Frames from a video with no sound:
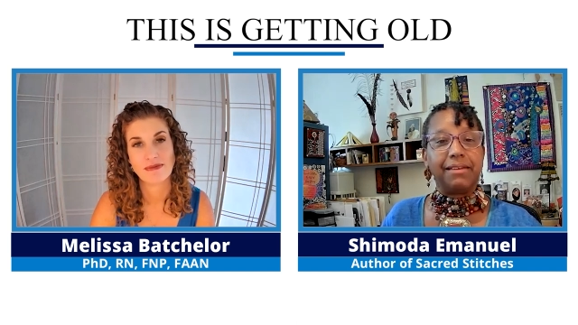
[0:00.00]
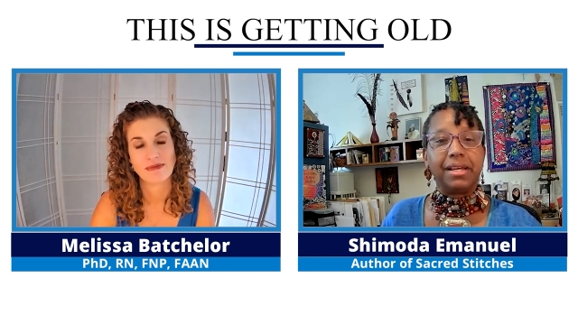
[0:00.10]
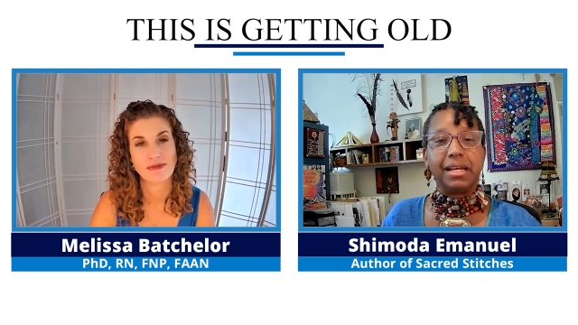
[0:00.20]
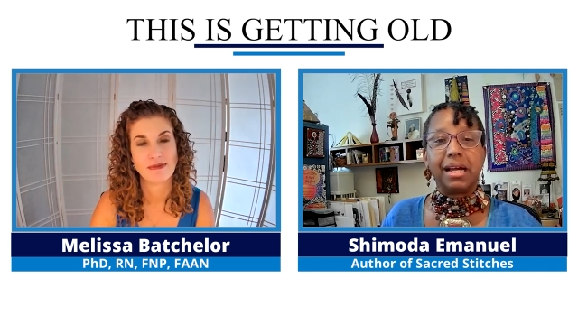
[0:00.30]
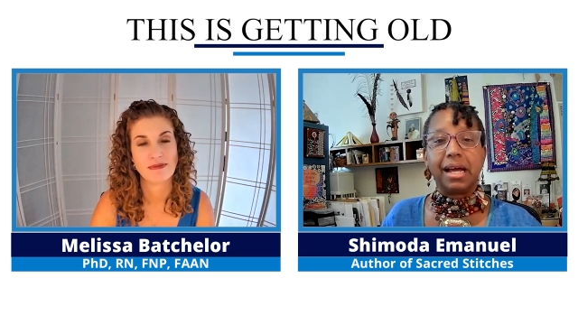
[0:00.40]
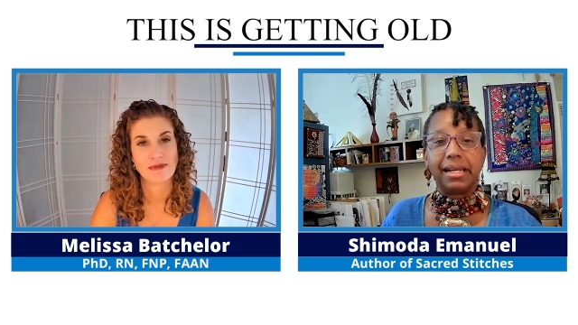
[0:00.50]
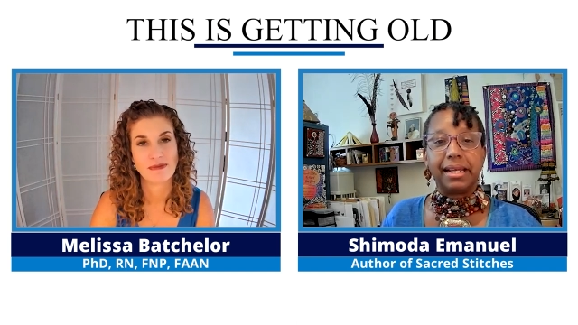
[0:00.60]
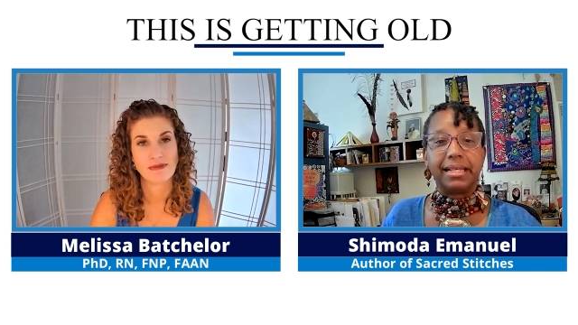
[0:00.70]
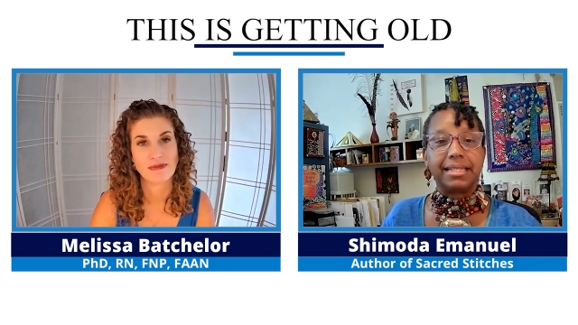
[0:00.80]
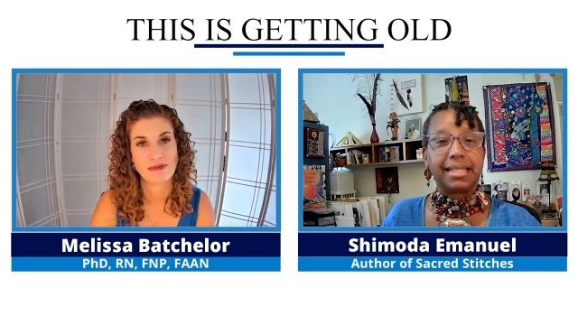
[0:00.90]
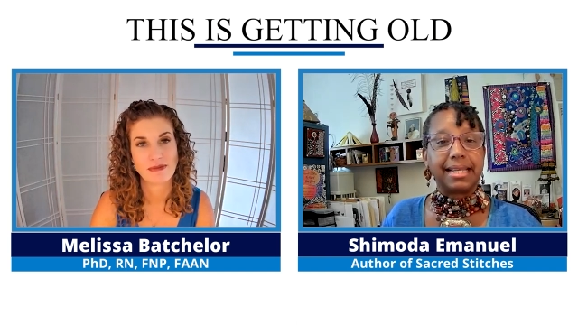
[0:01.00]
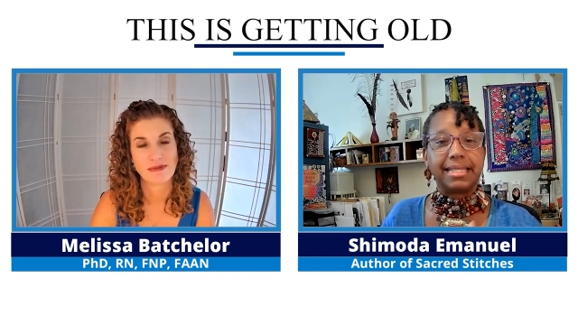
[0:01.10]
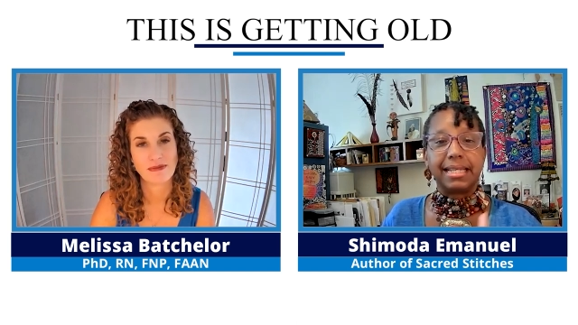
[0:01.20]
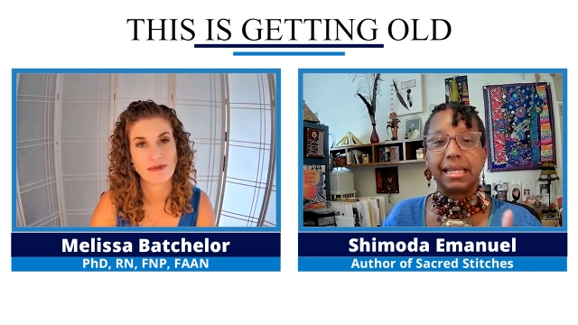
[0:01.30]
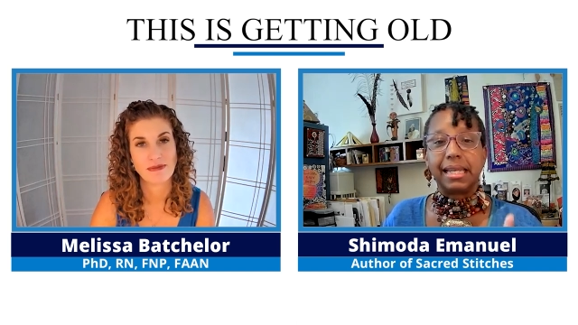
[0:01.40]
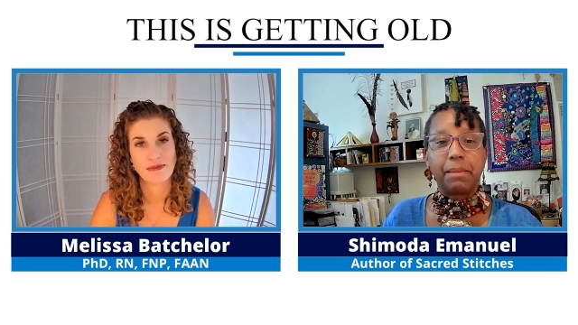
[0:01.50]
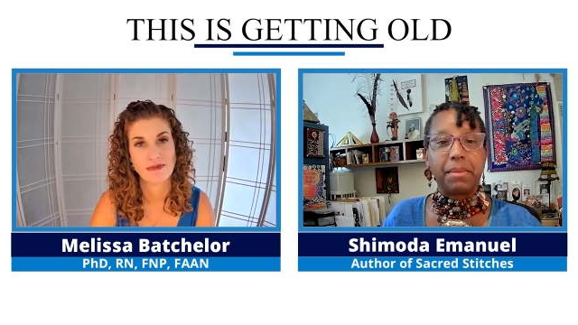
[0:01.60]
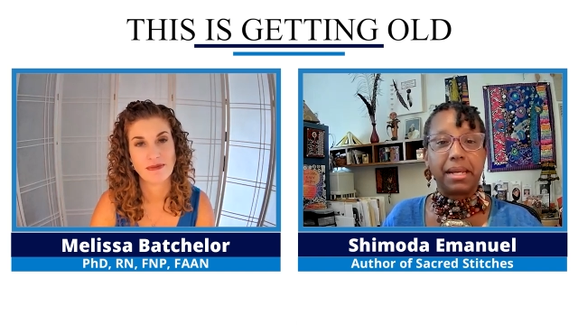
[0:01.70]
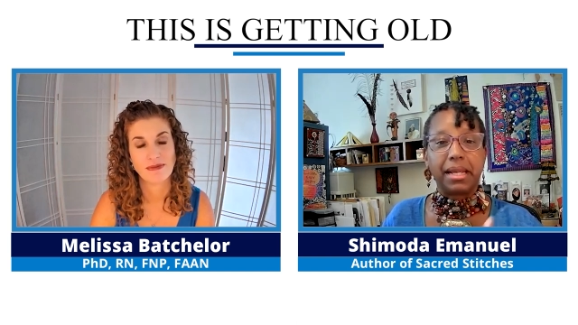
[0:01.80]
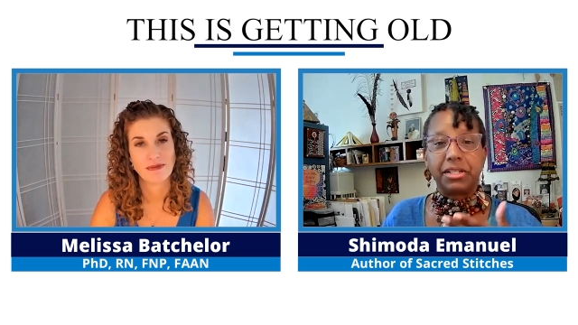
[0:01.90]
Speaker 1: even cutting, slicing a lemon
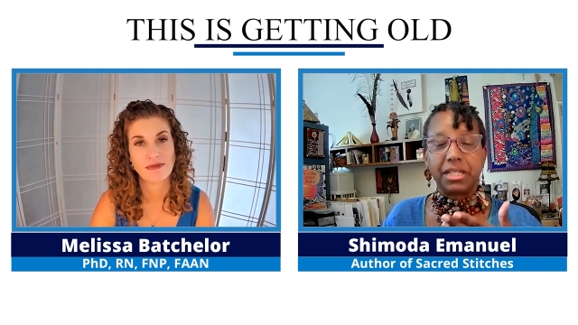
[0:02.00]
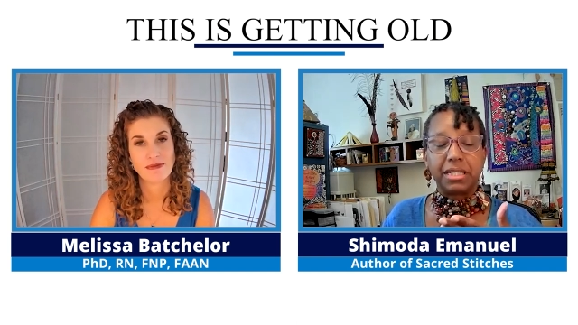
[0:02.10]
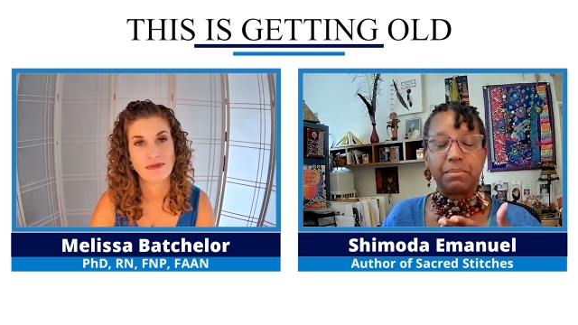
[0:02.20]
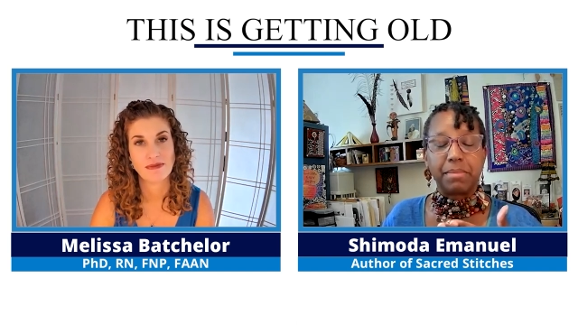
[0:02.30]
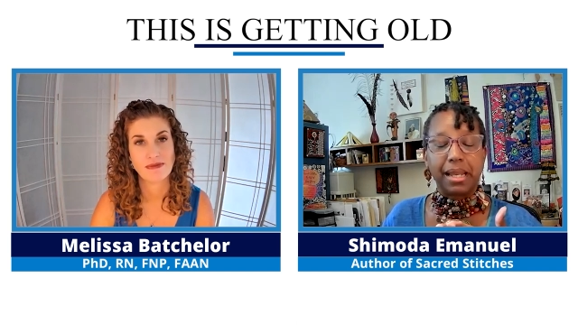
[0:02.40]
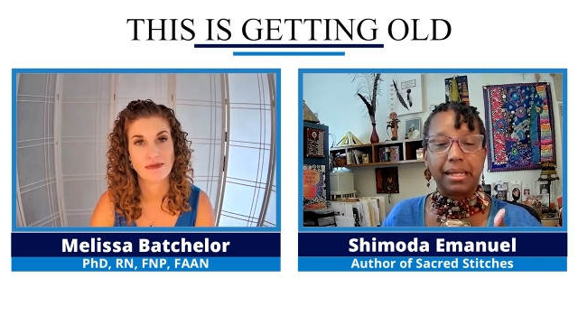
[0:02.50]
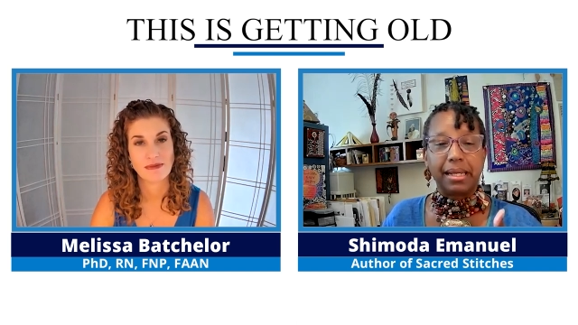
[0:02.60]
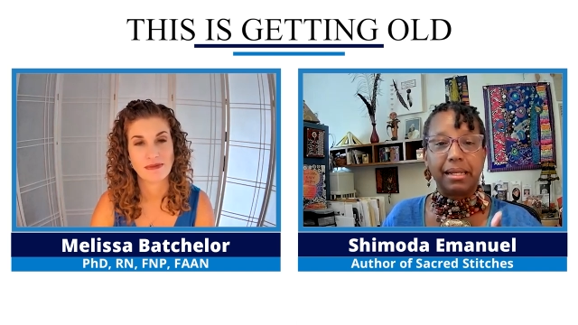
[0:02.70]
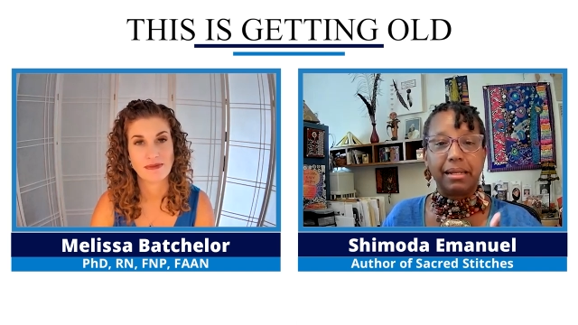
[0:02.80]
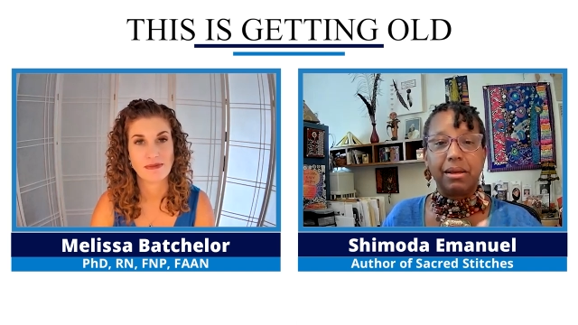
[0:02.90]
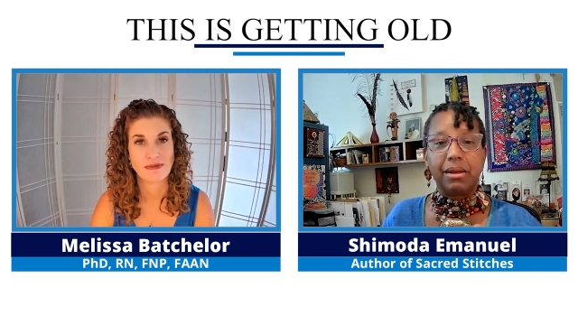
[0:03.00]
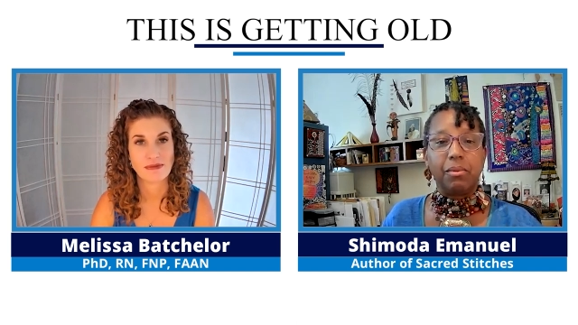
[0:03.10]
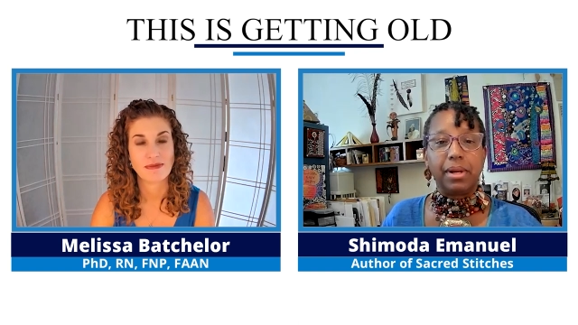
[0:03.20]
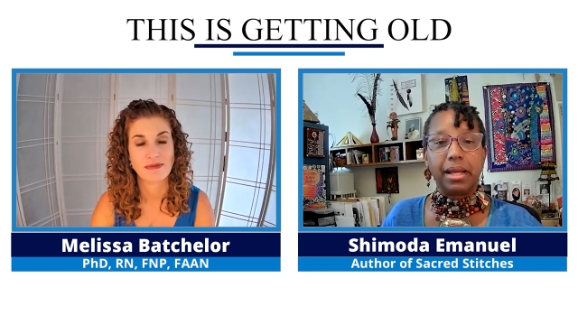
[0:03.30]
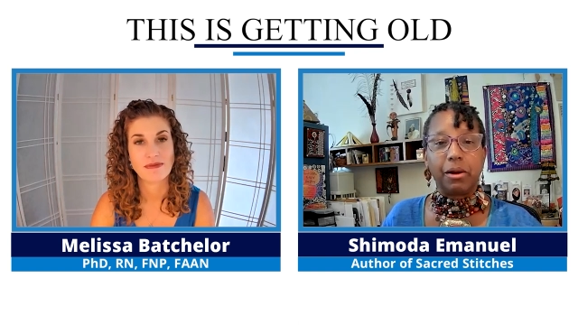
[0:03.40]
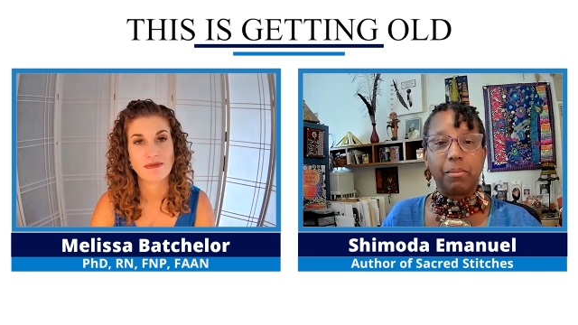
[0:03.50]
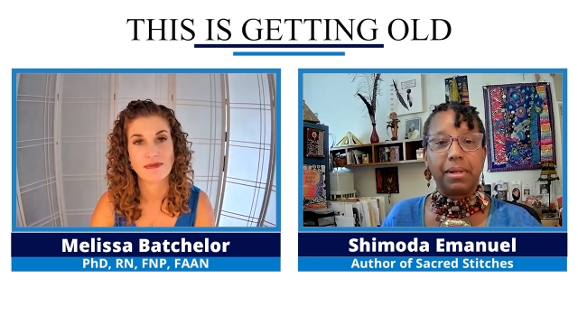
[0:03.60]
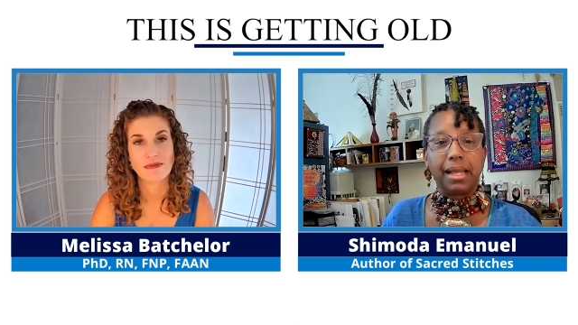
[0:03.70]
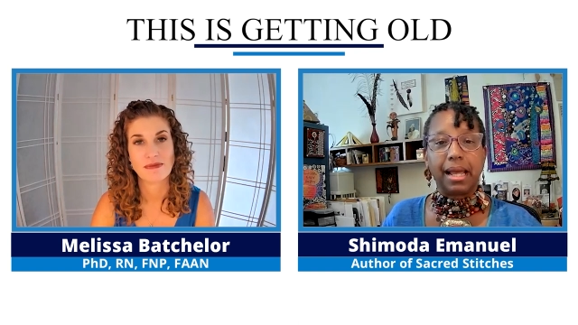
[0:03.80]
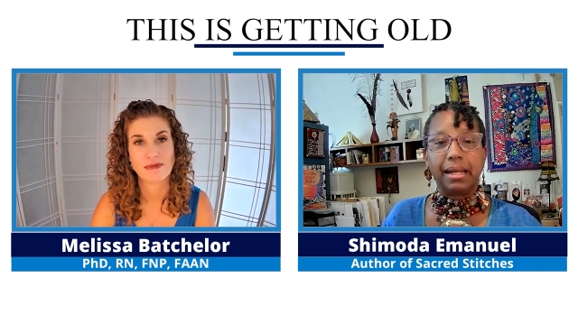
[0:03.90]
and just smelling it will help a
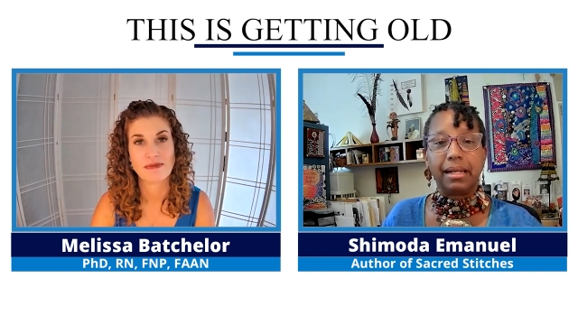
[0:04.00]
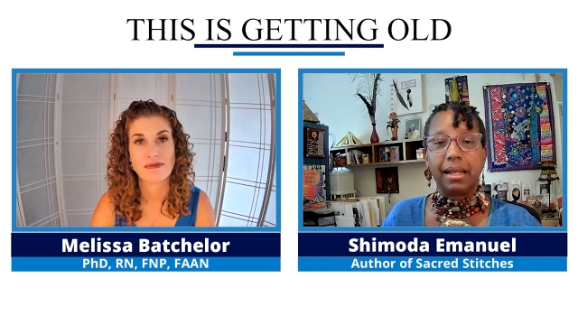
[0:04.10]
lot